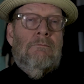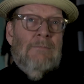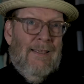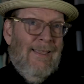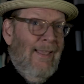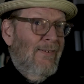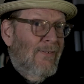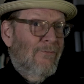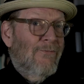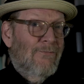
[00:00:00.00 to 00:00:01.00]
A case
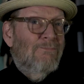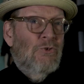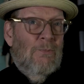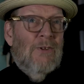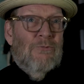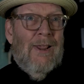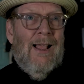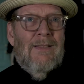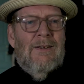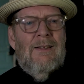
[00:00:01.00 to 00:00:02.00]
of too much
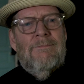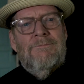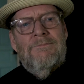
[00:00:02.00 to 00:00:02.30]
reality?